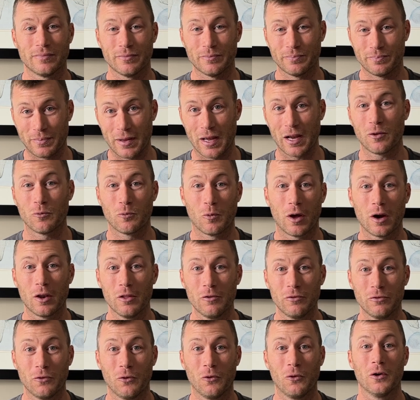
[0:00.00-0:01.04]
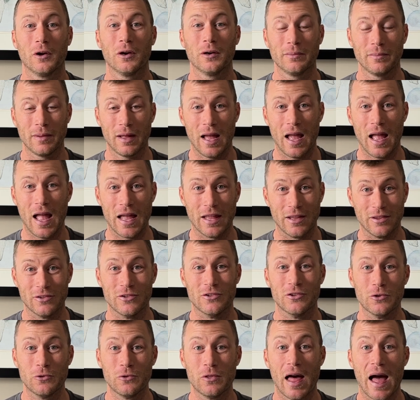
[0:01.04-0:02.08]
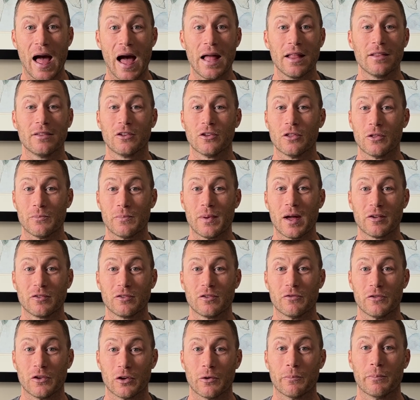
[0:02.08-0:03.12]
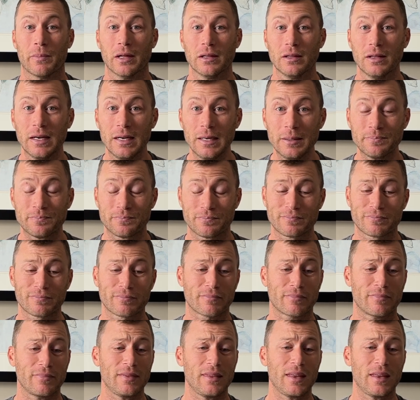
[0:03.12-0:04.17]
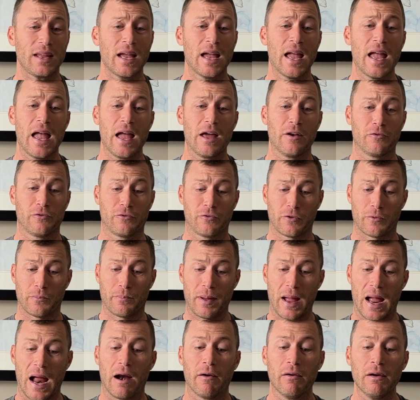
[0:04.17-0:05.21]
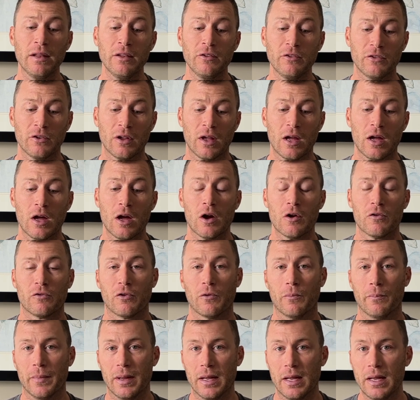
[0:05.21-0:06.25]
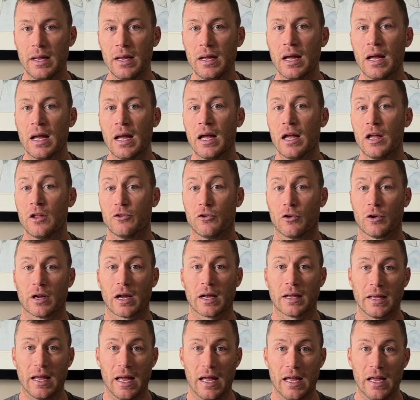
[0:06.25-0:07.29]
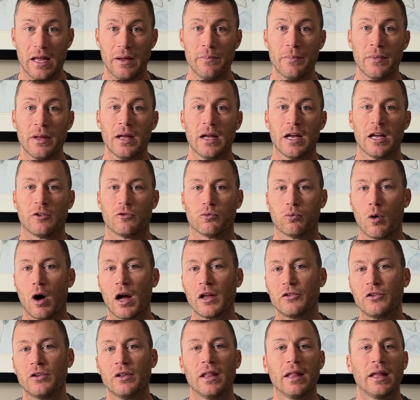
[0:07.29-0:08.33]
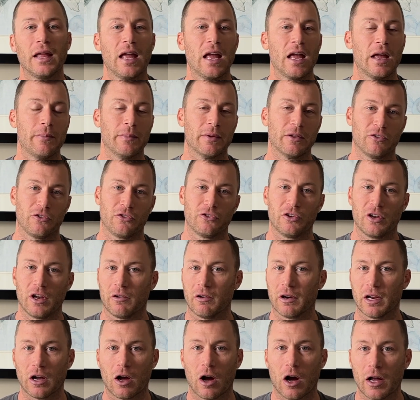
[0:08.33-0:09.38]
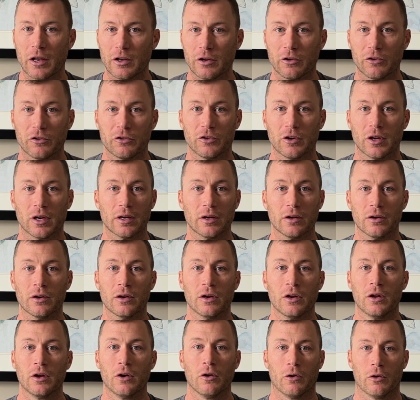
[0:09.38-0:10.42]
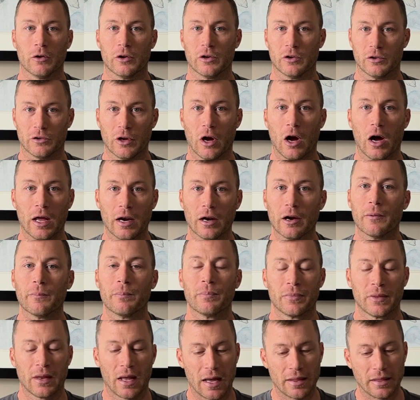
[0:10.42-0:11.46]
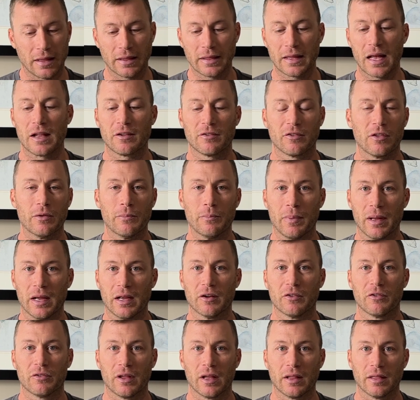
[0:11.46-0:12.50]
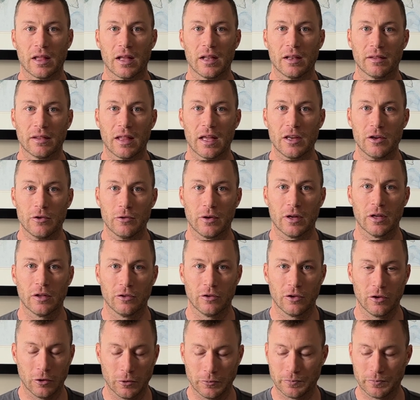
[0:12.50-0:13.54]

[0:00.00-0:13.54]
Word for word: Pick one of the four and do that to the best of your ability. And for parents, for me, during a game, it's watching the game, it's cheering on your son or your daughter. I think that's the biggest thing that, that you can do.